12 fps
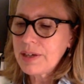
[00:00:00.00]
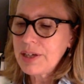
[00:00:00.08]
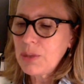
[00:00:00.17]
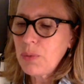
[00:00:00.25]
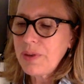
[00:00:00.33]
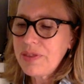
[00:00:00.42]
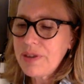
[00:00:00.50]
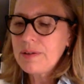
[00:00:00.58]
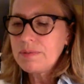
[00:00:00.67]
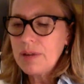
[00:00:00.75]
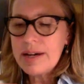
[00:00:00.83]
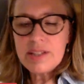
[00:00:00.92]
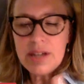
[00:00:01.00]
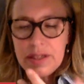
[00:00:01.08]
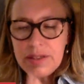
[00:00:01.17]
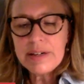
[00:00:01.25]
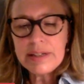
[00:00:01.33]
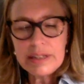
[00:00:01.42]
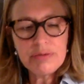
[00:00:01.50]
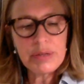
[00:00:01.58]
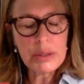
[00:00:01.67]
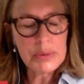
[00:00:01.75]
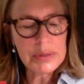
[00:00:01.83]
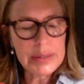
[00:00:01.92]
I saw them fairly
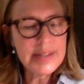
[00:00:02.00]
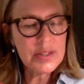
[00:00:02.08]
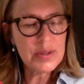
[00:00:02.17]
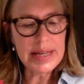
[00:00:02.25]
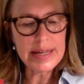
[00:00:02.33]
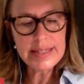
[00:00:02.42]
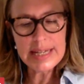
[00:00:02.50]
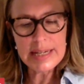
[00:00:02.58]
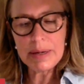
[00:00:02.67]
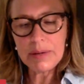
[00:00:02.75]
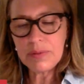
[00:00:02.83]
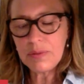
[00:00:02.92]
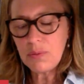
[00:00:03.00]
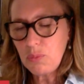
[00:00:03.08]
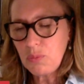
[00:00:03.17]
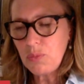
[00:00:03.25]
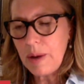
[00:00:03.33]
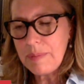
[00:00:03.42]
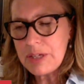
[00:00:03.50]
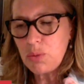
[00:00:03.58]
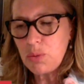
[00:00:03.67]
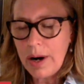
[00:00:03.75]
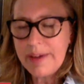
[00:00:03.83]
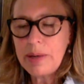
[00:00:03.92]
frequently. So I was asking about how
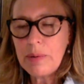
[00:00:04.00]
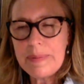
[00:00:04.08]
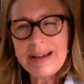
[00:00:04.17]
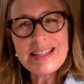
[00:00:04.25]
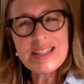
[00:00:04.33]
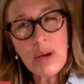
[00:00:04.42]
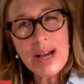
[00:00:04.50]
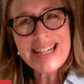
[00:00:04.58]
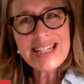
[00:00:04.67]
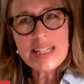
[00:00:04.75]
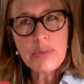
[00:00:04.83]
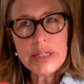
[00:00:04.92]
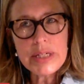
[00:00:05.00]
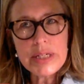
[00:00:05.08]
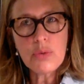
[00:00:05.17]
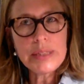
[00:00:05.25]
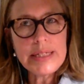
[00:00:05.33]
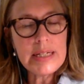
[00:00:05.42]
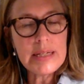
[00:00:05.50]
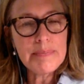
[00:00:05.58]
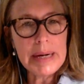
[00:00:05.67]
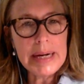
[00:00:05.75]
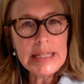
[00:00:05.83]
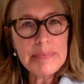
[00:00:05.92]
much wine they were buying. They said, well, actually, we don't really need to
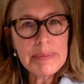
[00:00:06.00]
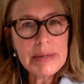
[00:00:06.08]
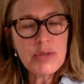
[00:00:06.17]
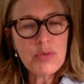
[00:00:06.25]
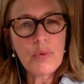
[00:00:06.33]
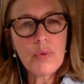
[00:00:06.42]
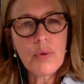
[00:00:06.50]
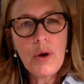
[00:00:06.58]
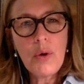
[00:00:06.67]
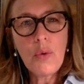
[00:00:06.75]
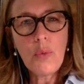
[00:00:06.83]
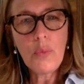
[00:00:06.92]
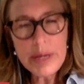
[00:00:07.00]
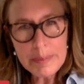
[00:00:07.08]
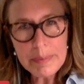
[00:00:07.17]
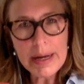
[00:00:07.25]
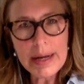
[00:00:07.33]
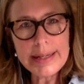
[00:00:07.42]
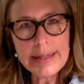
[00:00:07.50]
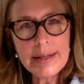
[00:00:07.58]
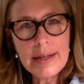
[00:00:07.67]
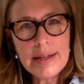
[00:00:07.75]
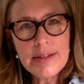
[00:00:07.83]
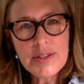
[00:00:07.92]
buy any because we're
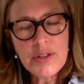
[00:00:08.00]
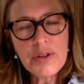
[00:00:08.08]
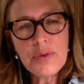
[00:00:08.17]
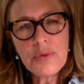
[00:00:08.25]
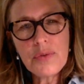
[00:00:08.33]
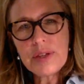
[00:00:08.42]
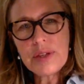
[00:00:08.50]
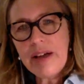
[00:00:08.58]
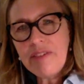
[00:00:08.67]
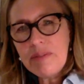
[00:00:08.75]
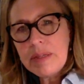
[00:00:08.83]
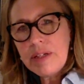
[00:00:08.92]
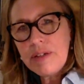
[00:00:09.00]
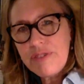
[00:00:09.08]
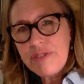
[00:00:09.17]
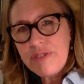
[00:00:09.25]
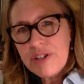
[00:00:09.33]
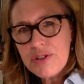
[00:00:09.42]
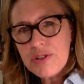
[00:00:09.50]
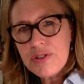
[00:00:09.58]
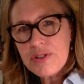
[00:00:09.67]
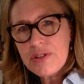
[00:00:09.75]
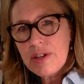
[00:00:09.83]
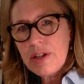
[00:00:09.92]
rebuying. So the government
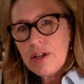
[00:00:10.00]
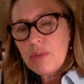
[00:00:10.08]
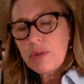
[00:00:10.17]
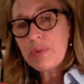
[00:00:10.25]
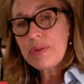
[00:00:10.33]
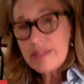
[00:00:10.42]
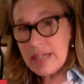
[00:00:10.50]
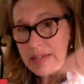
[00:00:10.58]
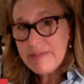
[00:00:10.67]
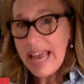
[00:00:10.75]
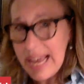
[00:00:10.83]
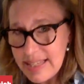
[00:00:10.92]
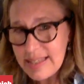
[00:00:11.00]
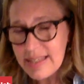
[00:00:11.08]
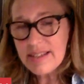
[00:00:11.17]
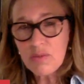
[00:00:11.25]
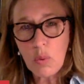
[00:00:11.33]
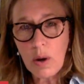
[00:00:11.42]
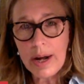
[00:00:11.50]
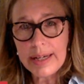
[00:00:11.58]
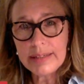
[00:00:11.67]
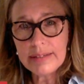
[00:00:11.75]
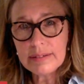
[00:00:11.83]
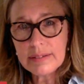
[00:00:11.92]
officials would receive cases of wine
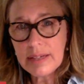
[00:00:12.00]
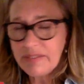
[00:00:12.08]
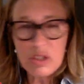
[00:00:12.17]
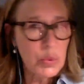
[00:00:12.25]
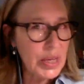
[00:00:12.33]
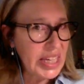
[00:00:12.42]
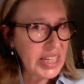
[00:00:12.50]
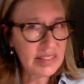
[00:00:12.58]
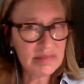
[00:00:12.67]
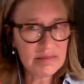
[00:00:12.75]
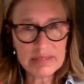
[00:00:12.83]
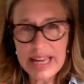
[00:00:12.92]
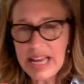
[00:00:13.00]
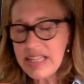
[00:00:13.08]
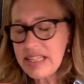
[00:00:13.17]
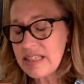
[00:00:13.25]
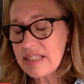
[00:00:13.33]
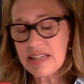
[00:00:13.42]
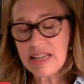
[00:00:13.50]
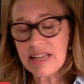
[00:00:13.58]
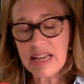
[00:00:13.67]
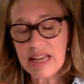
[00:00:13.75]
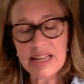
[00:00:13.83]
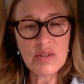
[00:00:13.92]
every week, cases and
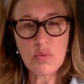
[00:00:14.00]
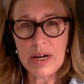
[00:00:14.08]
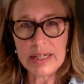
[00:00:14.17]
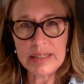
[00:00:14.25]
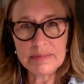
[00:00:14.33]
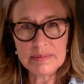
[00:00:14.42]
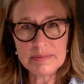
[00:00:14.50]
cases of wine.